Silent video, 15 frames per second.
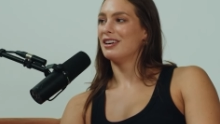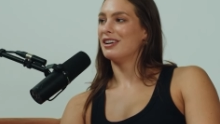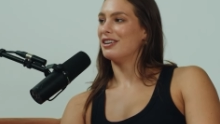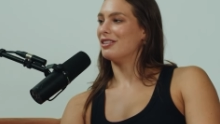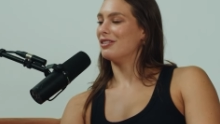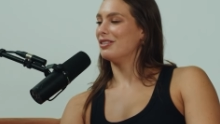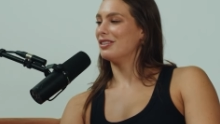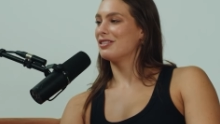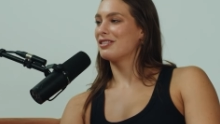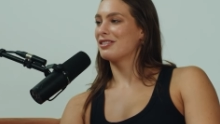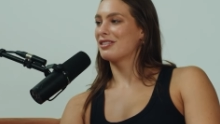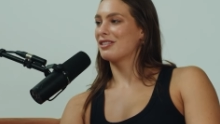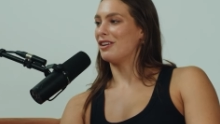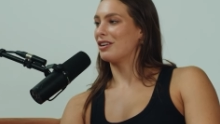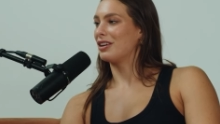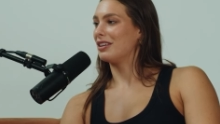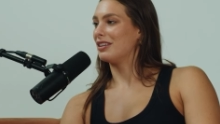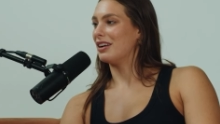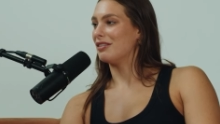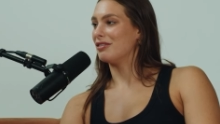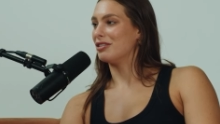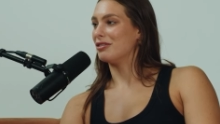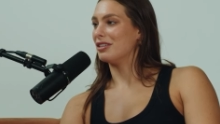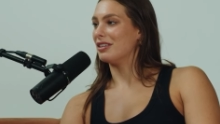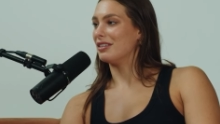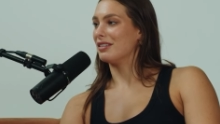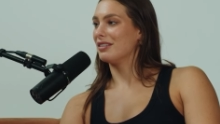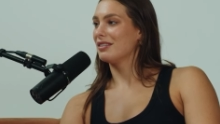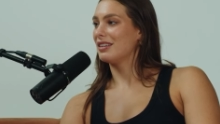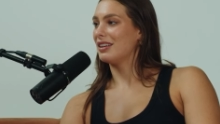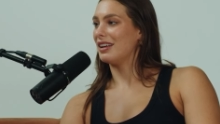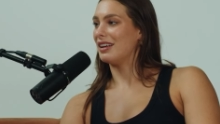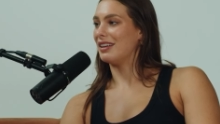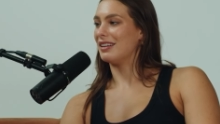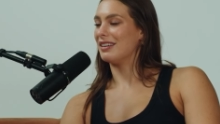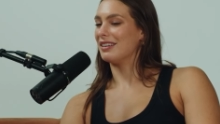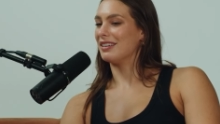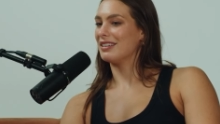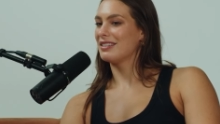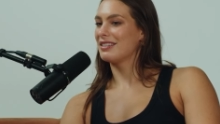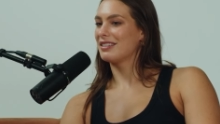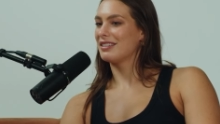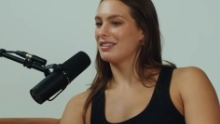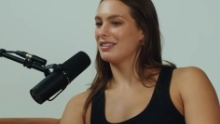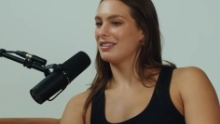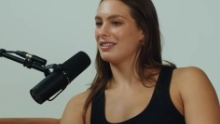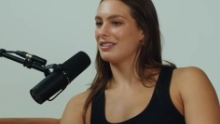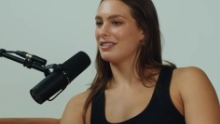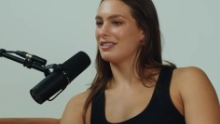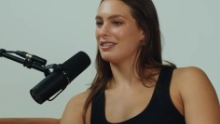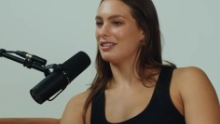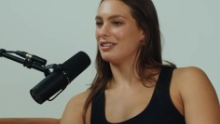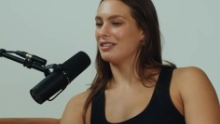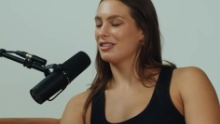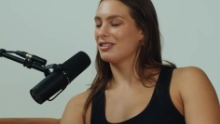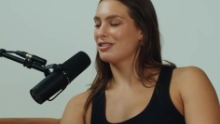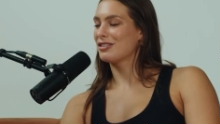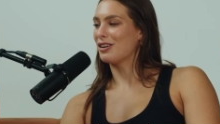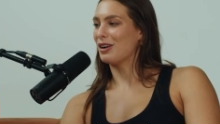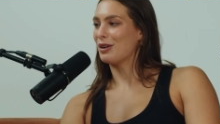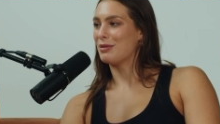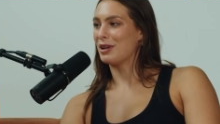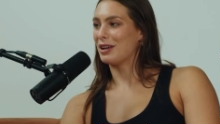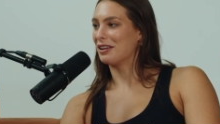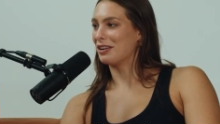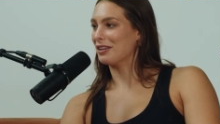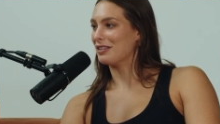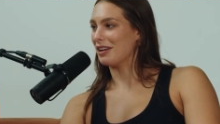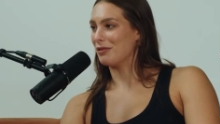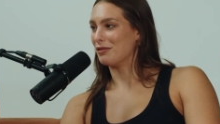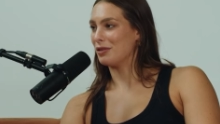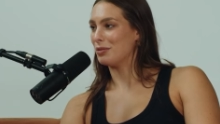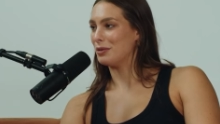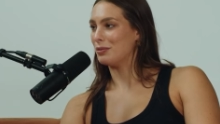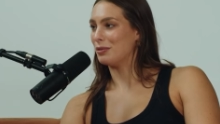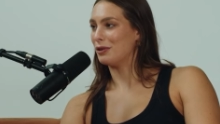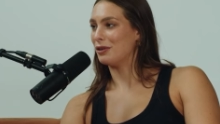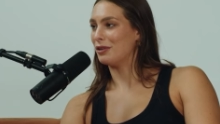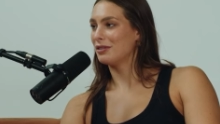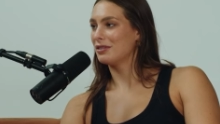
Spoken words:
always just talking to everyone and just trying to make it a good time for people.